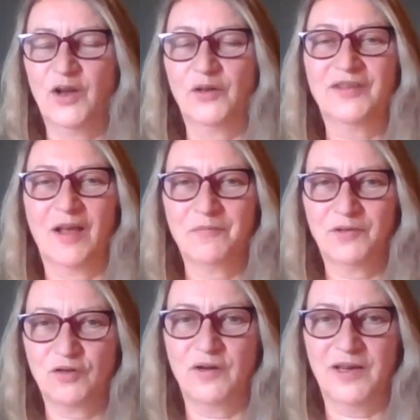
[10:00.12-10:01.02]
some
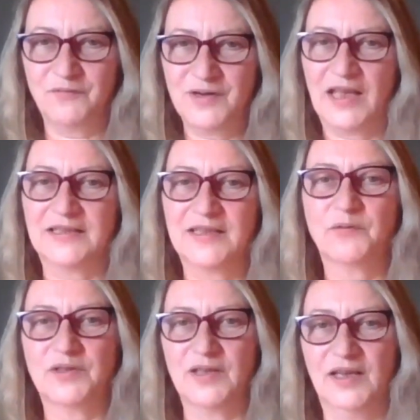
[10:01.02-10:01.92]
degree of
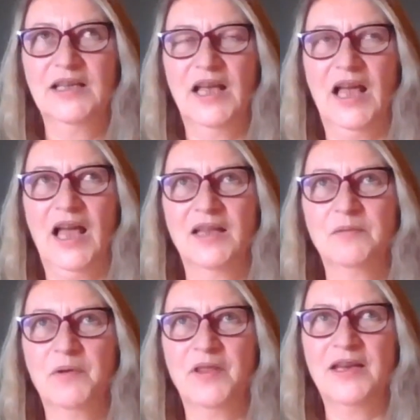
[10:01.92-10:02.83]
negativity.
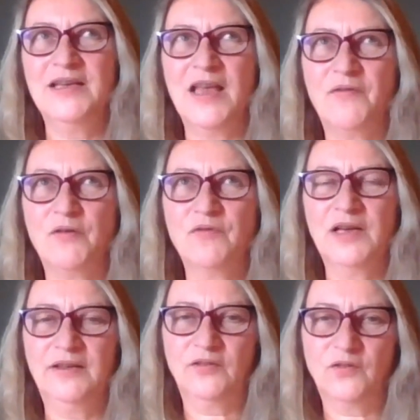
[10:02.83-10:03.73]
But they never
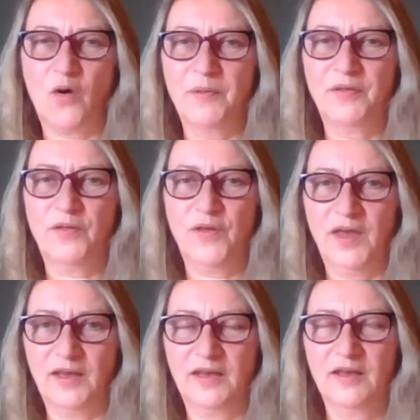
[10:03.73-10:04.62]
really stop and
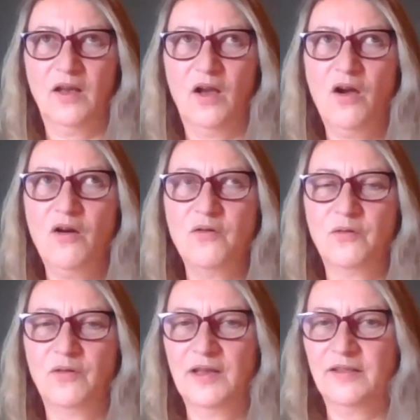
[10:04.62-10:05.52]
think, oh,
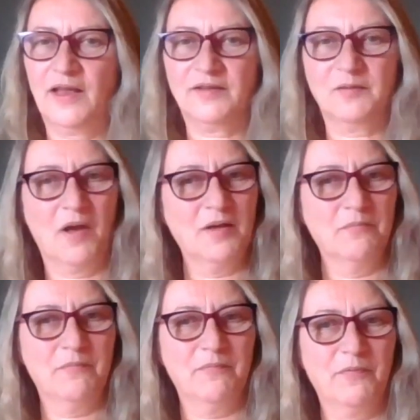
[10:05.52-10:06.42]
that's my
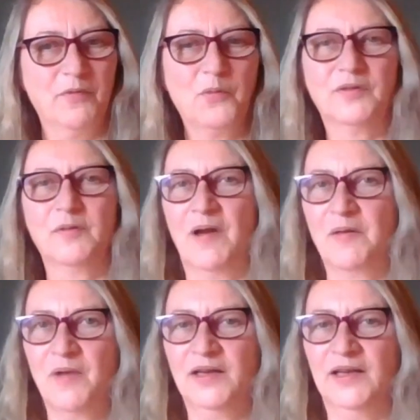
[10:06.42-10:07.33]
thoughts about
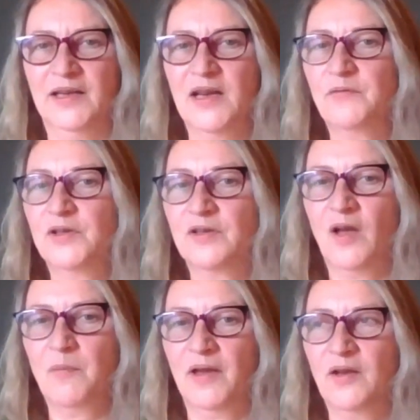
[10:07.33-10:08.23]
money. And every
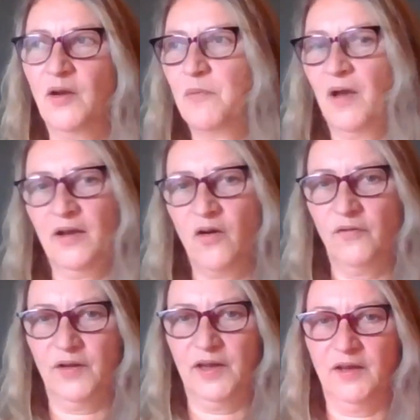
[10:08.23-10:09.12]
time I go buy a
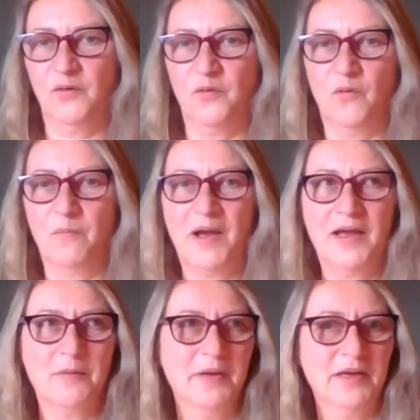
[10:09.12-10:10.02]
coffee or pay
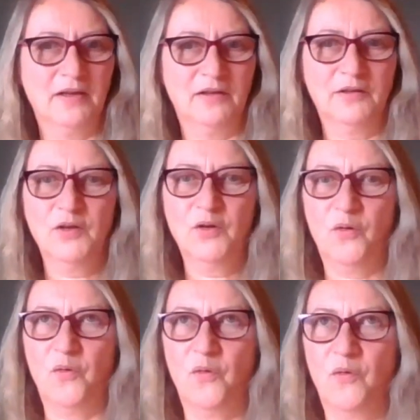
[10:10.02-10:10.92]
a bill
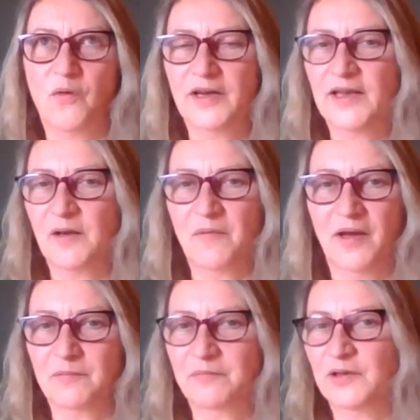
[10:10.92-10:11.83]
or get
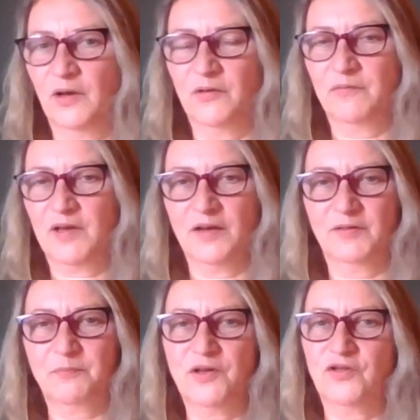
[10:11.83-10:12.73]
my, kind of
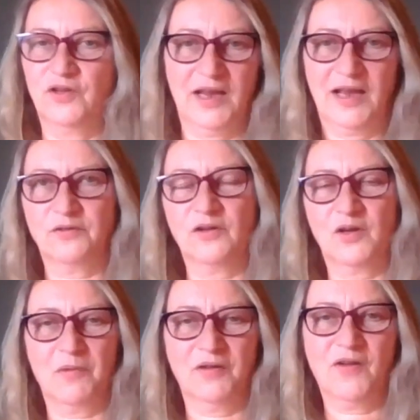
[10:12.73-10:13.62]
spreadsheet out to look
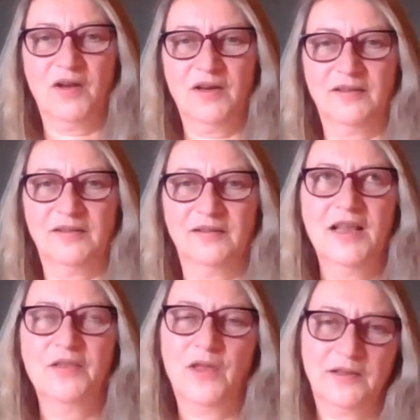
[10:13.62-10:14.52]
at my finances,
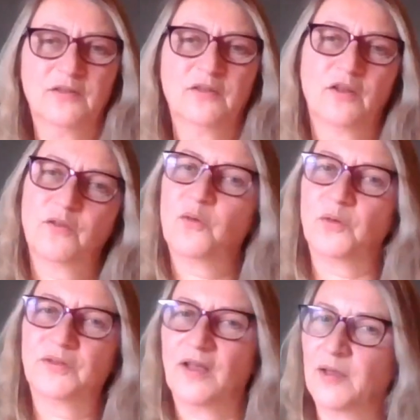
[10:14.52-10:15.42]
that's the
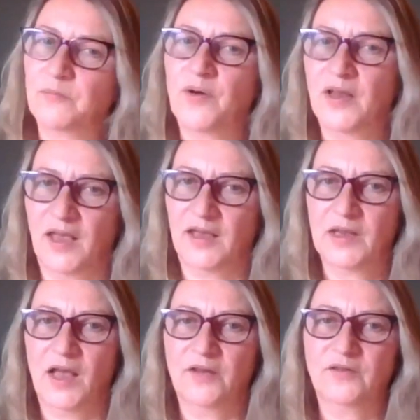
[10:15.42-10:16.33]
thoughts that I'm bringing.
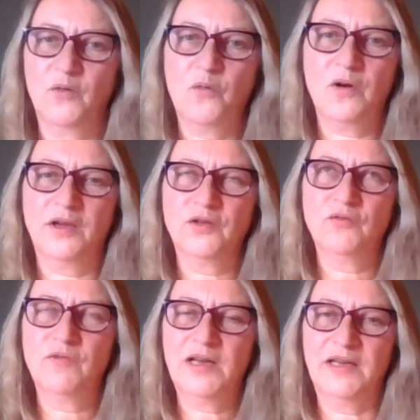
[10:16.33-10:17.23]
And so all I do
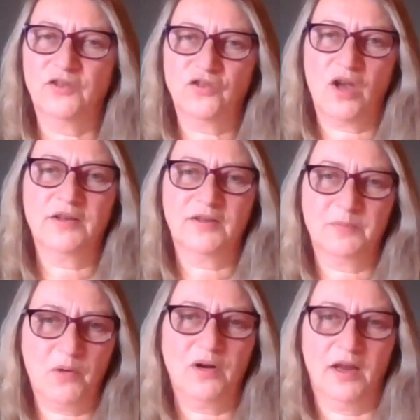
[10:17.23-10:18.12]
really is shine a
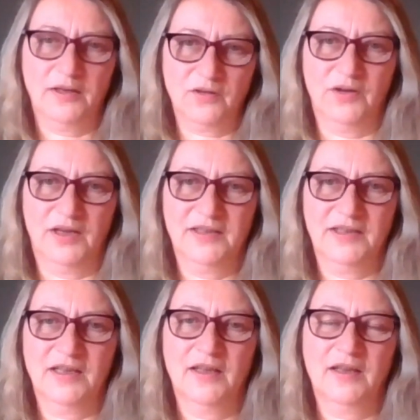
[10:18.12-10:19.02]
spotlight on it
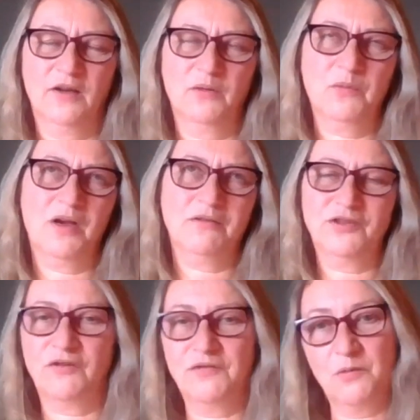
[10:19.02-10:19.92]
and then go, well, you
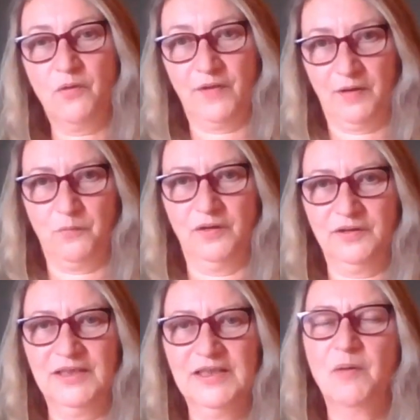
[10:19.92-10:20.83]
don't really want that one.
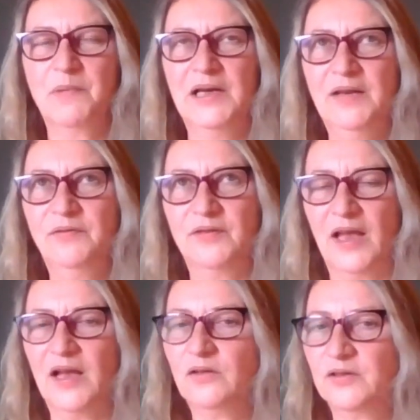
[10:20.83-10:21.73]
But beliefs are
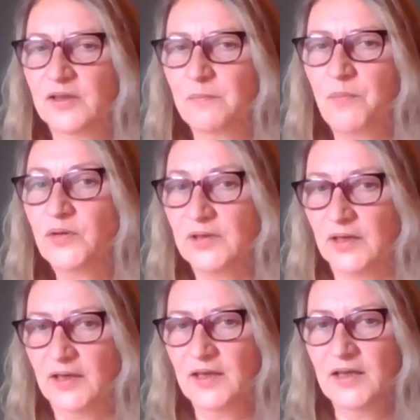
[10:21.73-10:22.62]
held in the
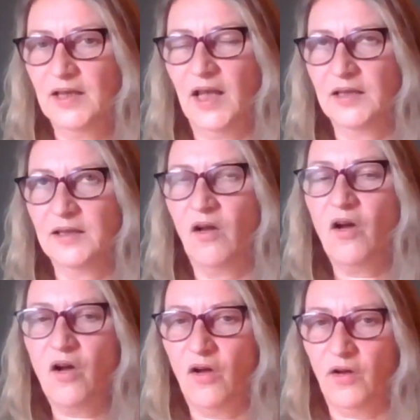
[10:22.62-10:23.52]
body and the
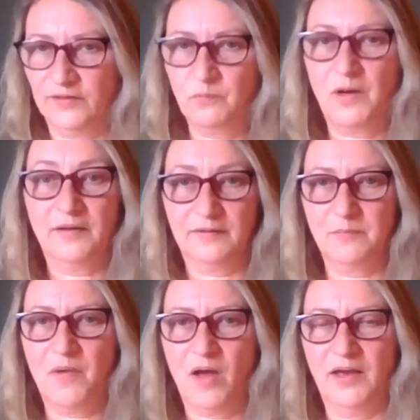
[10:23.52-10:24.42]
heart as well as the
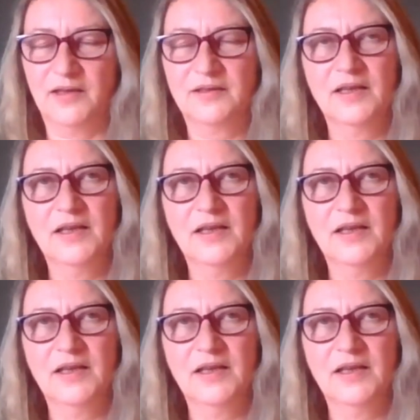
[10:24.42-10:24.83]
mind.